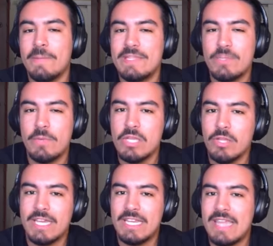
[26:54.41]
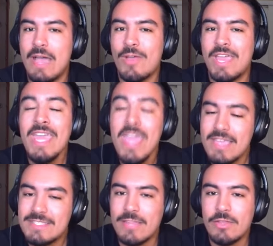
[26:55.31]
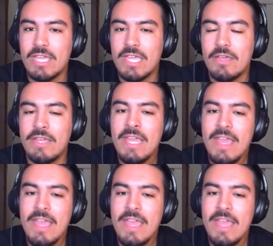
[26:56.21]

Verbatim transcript: And so when you look at it that way, it's not looking good.